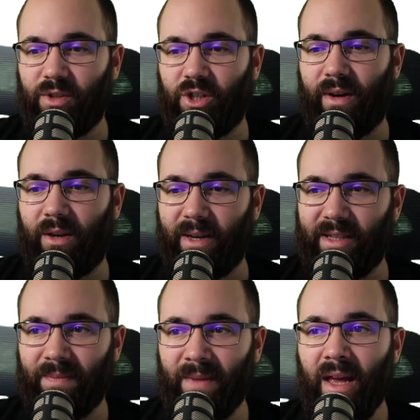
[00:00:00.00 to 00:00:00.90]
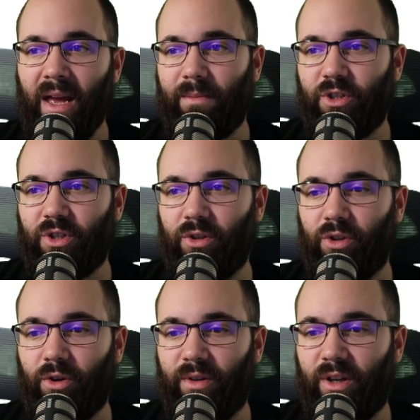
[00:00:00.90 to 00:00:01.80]
So anyways, I'm just going to
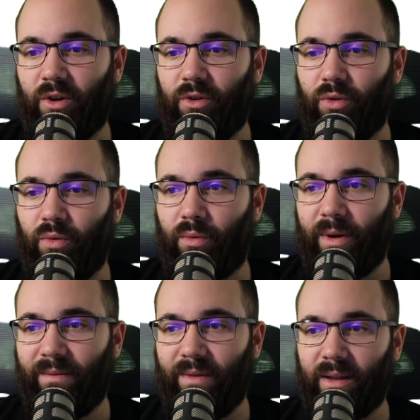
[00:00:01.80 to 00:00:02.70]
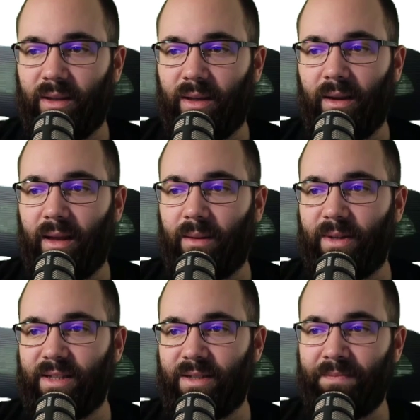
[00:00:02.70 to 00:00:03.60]
go here to reveal hidden
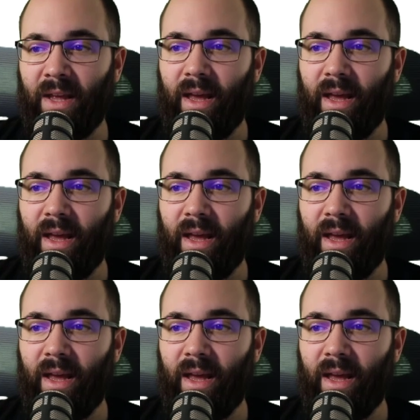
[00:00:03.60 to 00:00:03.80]
elements,